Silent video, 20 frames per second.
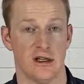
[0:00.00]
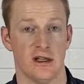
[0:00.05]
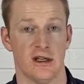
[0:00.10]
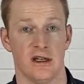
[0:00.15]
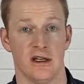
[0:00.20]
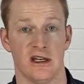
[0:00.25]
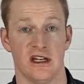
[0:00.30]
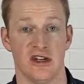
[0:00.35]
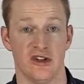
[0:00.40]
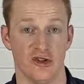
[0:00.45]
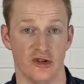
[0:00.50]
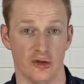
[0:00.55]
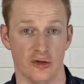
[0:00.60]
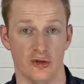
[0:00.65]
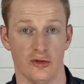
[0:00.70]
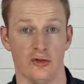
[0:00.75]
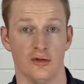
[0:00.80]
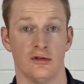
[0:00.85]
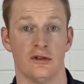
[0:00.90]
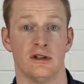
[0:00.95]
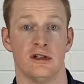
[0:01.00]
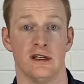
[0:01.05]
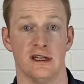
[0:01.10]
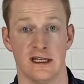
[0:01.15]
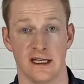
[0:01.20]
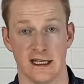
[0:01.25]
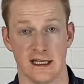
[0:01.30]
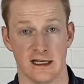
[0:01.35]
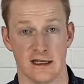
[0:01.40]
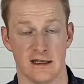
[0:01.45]
22,
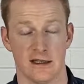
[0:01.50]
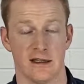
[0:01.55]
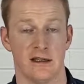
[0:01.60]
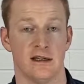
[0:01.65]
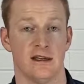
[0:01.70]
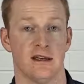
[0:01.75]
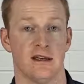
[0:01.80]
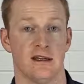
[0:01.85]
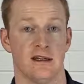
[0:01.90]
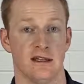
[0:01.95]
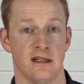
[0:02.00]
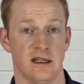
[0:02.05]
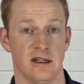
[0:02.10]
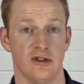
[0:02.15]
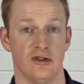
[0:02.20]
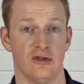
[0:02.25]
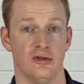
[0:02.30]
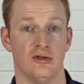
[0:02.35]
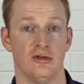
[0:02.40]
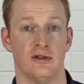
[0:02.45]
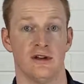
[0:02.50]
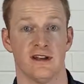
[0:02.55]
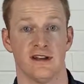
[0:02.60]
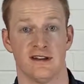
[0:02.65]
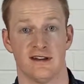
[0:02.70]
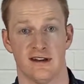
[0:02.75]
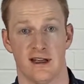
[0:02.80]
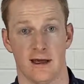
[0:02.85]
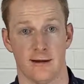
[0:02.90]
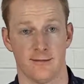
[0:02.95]

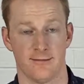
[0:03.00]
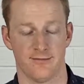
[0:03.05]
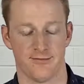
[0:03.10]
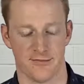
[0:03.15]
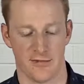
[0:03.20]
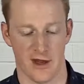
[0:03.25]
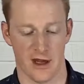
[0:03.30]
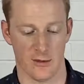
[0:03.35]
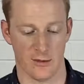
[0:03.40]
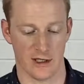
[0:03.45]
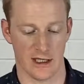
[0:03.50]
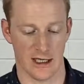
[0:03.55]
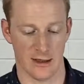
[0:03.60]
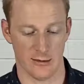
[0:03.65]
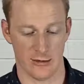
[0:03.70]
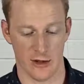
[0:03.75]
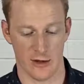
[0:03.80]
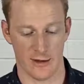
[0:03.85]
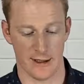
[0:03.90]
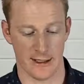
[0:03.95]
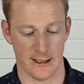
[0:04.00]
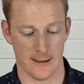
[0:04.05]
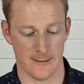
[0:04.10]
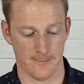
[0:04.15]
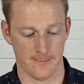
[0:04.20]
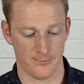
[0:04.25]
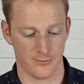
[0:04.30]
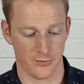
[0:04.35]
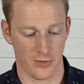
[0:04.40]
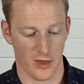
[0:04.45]
23, and we keep going up.
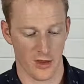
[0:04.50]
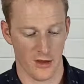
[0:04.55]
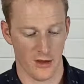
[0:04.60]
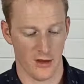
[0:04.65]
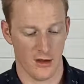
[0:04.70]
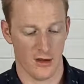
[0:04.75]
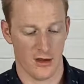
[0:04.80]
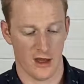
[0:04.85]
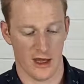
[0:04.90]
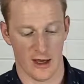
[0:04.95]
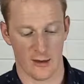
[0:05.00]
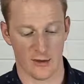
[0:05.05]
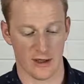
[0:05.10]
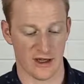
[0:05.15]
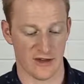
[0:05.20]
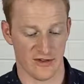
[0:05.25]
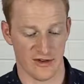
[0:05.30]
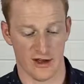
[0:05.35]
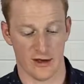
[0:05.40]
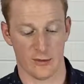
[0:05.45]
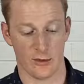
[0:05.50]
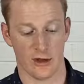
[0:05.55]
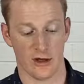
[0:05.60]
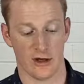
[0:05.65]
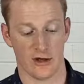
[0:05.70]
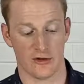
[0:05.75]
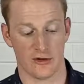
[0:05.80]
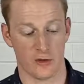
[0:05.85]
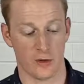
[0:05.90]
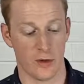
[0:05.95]
And we can say we
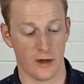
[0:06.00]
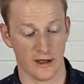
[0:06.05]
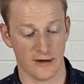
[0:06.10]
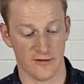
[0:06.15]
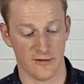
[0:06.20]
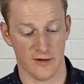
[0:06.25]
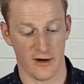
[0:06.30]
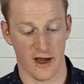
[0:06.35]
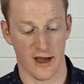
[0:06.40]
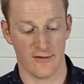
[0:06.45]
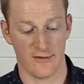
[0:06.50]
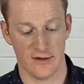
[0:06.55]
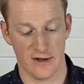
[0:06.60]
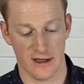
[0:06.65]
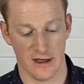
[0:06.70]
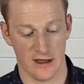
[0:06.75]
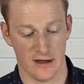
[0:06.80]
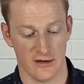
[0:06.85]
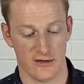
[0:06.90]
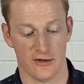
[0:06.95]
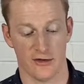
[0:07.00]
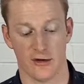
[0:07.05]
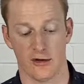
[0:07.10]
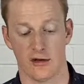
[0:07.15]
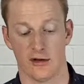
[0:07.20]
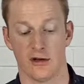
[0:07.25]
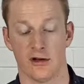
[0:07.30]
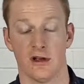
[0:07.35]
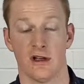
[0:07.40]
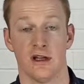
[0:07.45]
got 25 here,
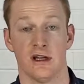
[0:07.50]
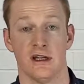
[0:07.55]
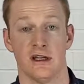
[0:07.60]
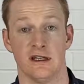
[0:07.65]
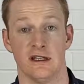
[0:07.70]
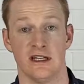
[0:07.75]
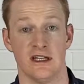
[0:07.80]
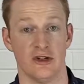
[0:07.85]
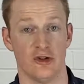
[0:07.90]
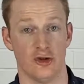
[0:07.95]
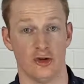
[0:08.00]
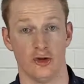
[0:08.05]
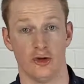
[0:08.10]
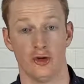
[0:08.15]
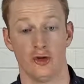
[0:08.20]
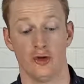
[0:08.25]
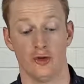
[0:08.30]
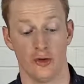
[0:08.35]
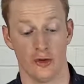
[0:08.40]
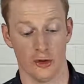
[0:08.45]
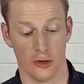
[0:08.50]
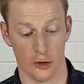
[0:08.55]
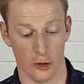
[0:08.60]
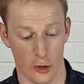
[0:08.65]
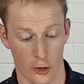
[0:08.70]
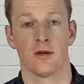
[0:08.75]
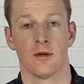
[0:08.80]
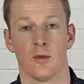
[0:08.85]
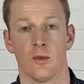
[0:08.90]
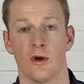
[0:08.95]
so
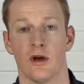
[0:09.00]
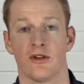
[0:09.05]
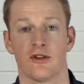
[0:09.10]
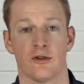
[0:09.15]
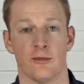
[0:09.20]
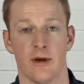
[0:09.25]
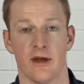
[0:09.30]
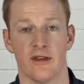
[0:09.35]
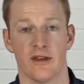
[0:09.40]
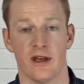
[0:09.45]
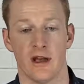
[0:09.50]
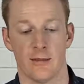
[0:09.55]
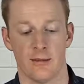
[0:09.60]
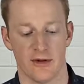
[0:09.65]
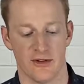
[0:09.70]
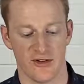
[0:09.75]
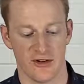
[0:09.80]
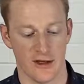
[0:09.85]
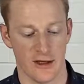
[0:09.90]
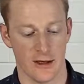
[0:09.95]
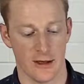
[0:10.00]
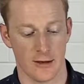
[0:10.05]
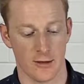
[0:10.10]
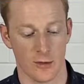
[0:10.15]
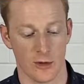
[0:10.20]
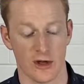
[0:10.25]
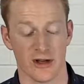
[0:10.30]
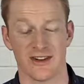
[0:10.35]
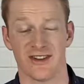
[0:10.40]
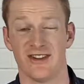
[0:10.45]
25. We've got some other numbers here.
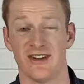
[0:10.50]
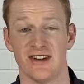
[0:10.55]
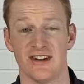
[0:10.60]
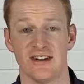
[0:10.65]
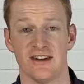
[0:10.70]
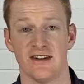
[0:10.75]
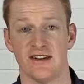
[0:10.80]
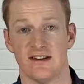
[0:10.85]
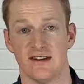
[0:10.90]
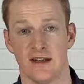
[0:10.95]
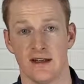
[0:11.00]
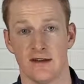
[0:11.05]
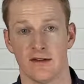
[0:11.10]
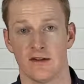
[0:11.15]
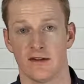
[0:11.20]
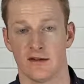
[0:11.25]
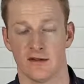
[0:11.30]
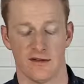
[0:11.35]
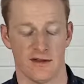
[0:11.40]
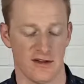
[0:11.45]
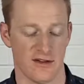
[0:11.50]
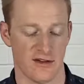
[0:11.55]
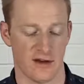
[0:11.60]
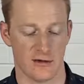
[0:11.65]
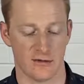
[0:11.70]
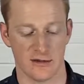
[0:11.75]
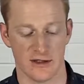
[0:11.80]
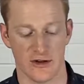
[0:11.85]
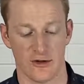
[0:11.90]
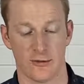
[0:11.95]
We've got 66. These
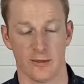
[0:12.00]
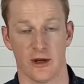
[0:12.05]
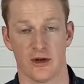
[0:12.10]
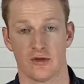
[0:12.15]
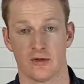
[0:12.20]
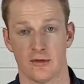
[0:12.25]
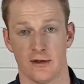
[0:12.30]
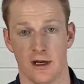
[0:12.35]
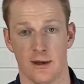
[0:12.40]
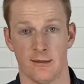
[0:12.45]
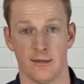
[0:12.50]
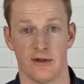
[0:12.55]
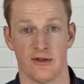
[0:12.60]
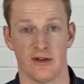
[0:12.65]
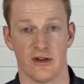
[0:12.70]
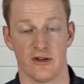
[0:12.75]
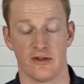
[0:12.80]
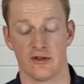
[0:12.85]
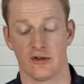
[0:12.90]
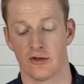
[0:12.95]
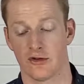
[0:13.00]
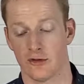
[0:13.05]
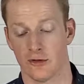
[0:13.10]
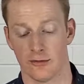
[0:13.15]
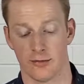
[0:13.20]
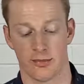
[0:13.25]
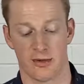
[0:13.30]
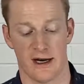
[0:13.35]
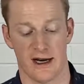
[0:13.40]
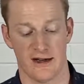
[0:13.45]
aren't really special numbers, it's just
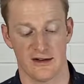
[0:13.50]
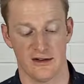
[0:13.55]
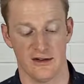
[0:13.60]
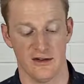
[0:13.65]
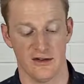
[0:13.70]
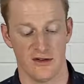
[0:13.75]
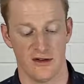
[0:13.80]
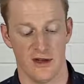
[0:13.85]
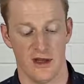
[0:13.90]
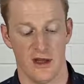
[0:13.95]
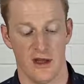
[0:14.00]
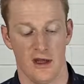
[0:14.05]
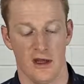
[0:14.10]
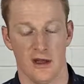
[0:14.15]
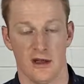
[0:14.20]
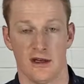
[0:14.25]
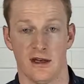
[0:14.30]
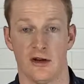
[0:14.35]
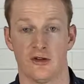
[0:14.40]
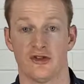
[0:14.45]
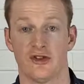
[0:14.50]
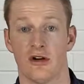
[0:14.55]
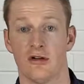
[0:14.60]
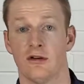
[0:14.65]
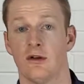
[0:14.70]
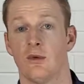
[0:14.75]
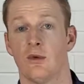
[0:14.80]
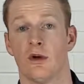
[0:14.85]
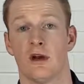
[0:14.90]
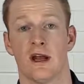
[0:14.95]
good practice. Now
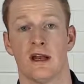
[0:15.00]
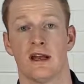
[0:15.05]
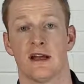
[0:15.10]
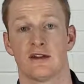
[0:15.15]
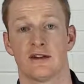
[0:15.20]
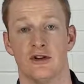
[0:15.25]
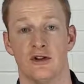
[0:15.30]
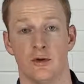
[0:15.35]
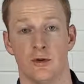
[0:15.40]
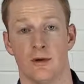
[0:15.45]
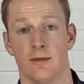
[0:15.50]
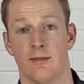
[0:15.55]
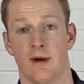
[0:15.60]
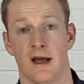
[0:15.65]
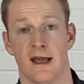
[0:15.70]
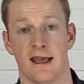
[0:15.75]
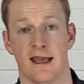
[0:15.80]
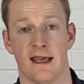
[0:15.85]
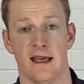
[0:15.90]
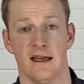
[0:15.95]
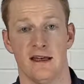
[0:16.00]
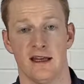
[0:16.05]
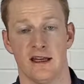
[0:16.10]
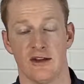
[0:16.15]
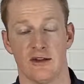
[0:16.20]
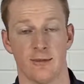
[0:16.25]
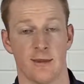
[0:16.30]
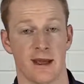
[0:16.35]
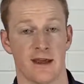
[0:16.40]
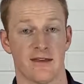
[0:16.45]
generally what I like to do in my head
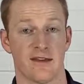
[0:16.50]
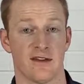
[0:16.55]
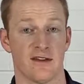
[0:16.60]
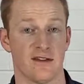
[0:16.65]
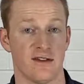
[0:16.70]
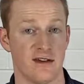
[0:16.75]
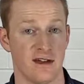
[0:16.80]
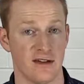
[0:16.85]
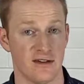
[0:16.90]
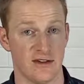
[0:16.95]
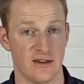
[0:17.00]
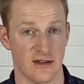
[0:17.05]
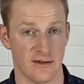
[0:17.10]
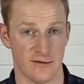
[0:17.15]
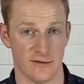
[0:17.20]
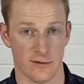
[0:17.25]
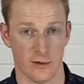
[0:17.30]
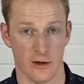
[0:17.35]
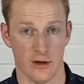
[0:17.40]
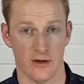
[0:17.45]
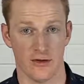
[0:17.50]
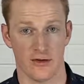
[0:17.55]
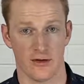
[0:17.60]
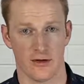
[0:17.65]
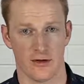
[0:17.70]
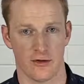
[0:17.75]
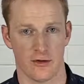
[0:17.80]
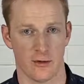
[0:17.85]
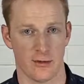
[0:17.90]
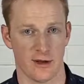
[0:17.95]
is make the 60
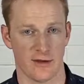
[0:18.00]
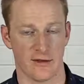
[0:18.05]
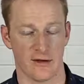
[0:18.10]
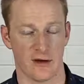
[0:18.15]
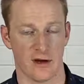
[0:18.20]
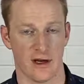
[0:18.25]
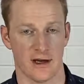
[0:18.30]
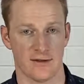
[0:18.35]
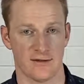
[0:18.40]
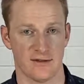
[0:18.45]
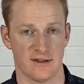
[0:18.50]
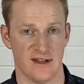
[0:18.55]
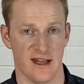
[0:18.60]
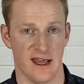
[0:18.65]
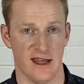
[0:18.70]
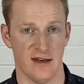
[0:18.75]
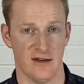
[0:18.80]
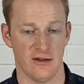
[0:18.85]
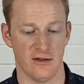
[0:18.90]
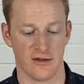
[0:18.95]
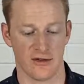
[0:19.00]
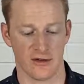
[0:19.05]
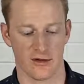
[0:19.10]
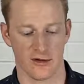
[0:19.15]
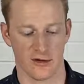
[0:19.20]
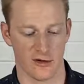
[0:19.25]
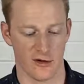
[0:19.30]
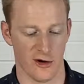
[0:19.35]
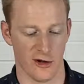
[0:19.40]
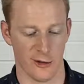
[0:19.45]
first, so make the kind of tens
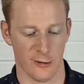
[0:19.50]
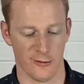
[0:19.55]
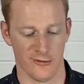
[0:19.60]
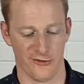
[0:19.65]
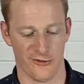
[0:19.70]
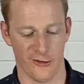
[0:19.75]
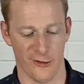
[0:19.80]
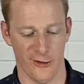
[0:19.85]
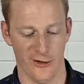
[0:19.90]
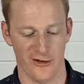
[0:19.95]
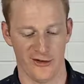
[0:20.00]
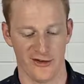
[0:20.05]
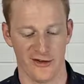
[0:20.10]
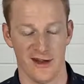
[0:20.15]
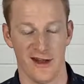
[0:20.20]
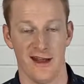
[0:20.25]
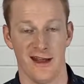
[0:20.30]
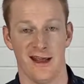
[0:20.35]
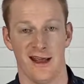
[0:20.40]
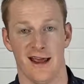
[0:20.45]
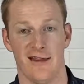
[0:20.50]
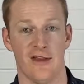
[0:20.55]
column first, and